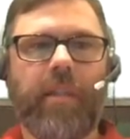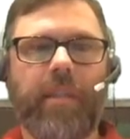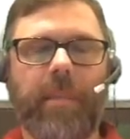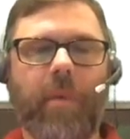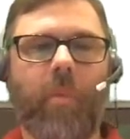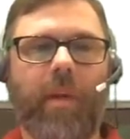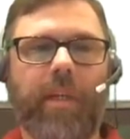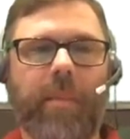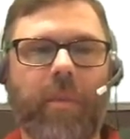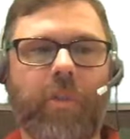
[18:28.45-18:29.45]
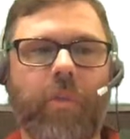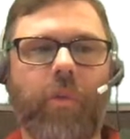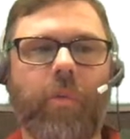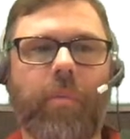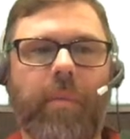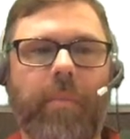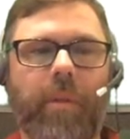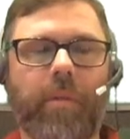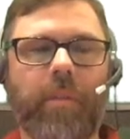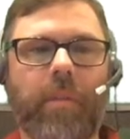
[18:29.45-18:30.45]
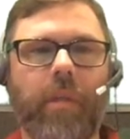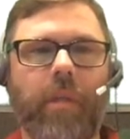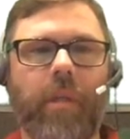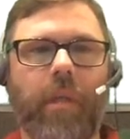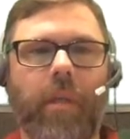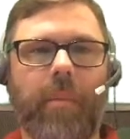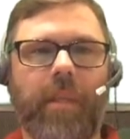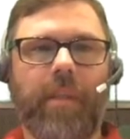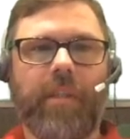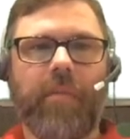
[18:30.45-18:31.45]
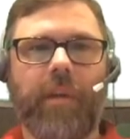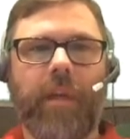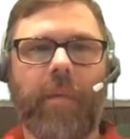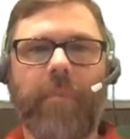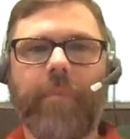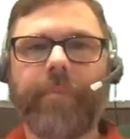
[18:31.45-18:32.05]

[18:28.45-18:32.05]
demo 1 and demo 2, will be built in this environment.